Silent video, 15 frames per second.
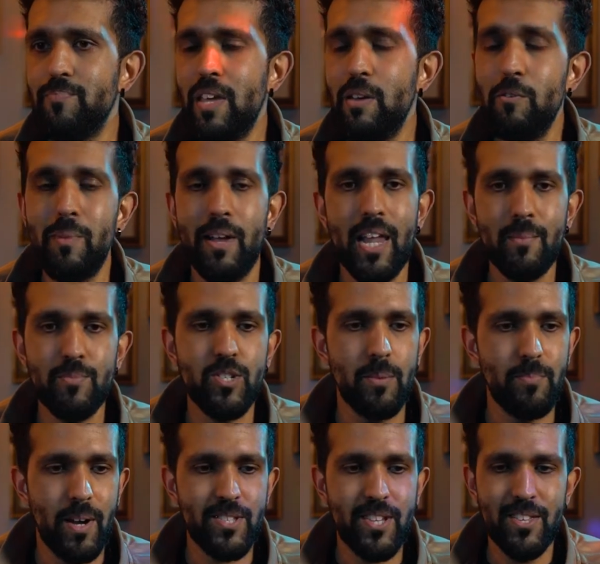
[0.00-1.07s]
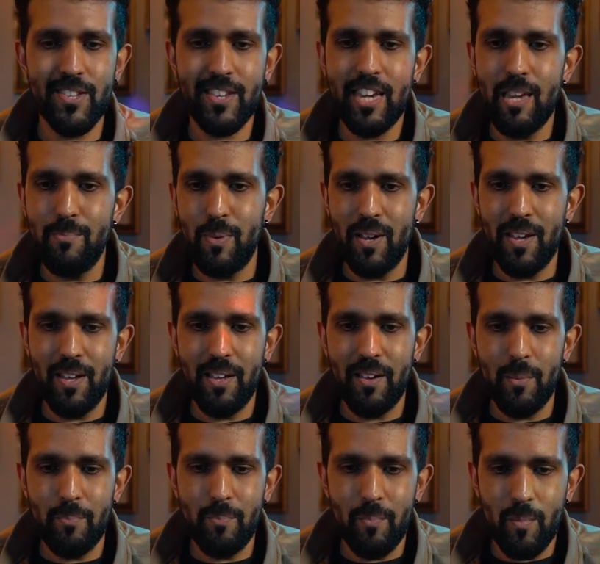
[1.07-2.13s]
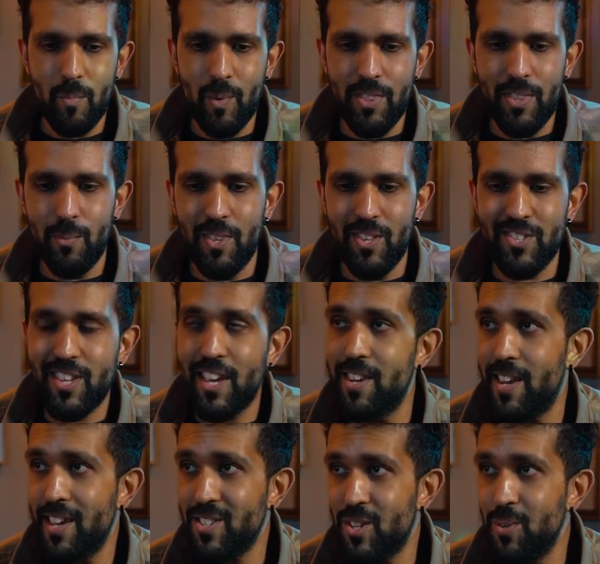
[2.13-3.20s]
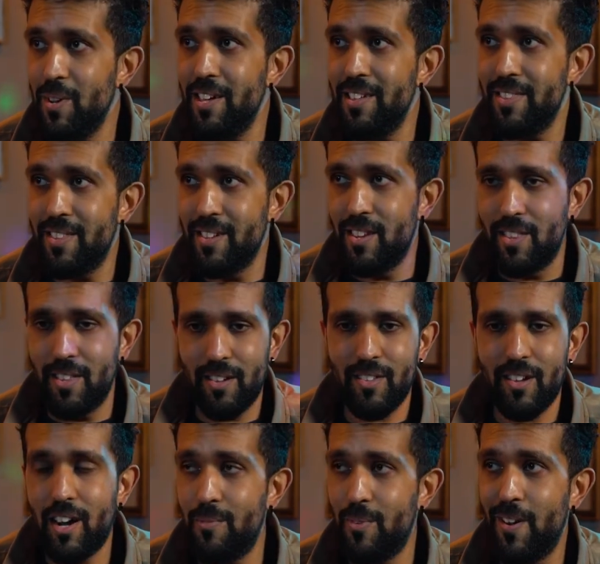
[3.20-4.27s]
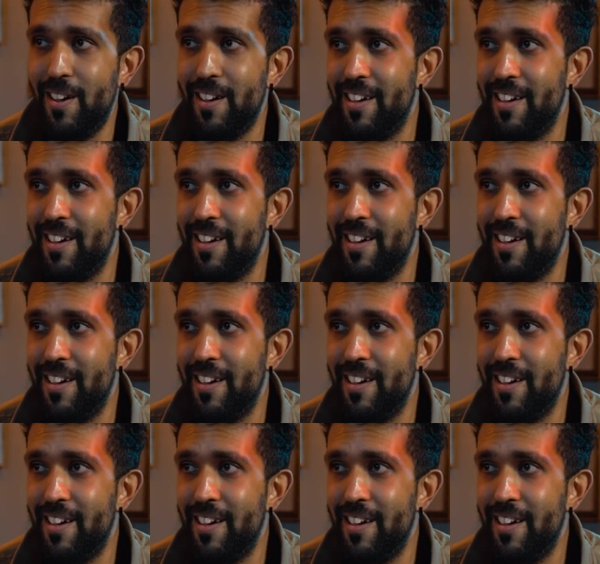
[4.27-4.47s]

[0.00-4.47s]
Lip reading: Even my laptop, I tend to keep it with the skin next to it, the cover,